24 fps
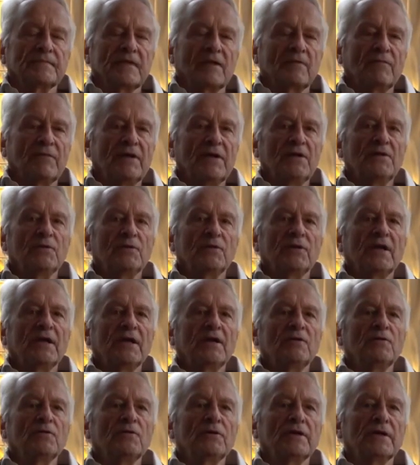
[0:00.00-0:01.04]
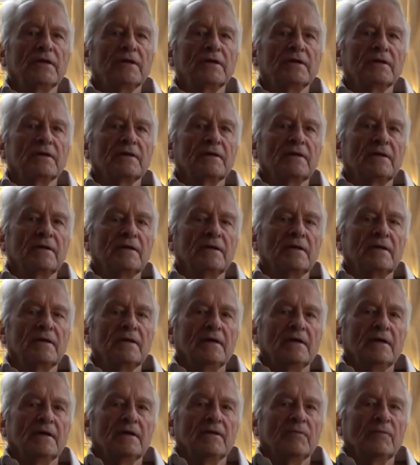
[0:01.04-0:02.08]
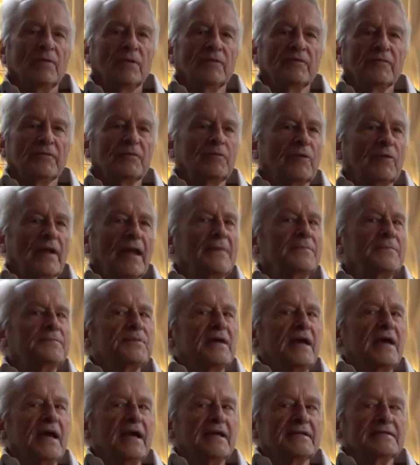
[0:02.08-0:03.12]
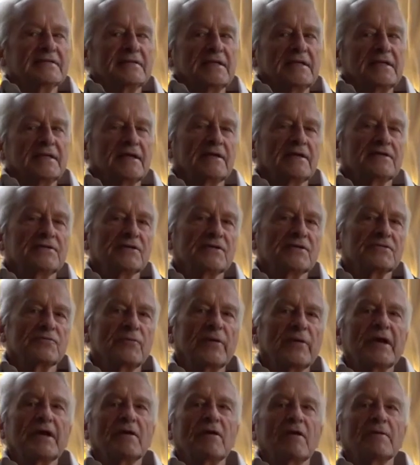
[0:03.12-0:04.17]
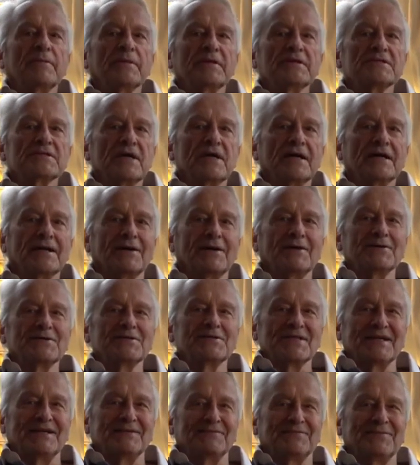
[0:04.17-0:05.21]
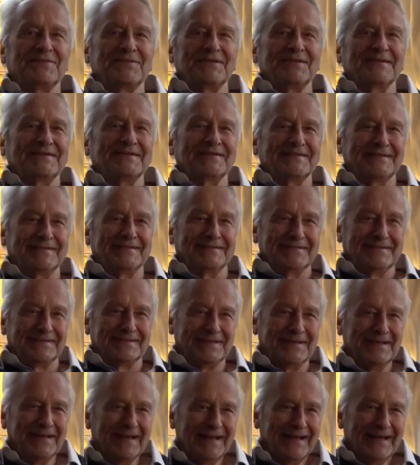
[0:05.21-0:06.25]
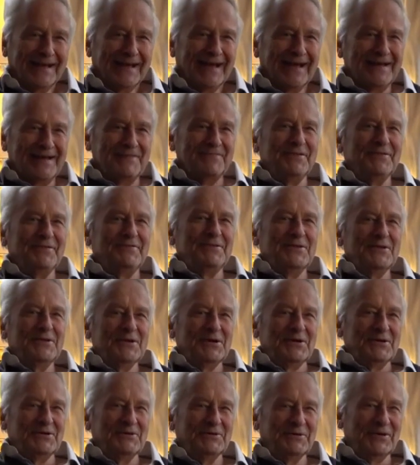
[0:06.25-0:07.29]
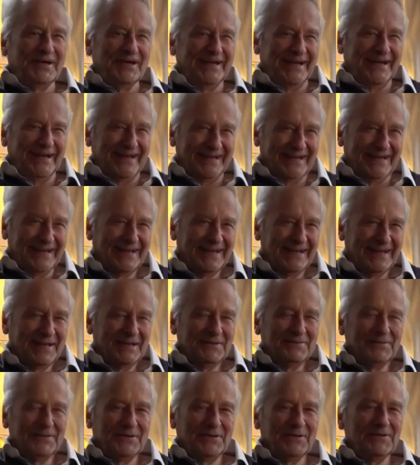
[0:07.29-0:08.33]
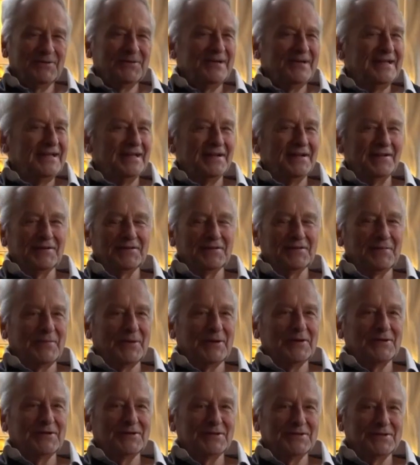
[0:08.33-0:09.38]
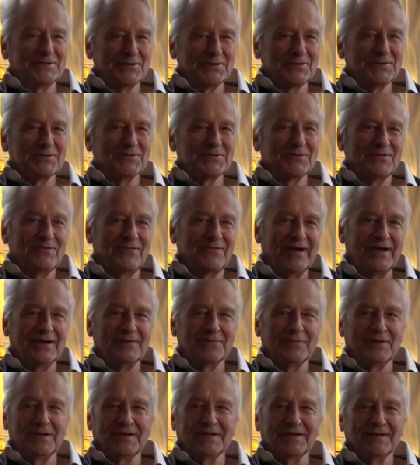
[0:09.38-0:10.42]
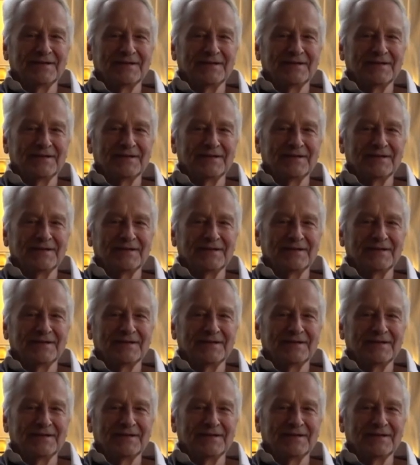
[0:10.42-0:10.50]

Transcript: we are looking and looking, but we could actually just wake up inside ourselves and we will know we don't need another body to fight with,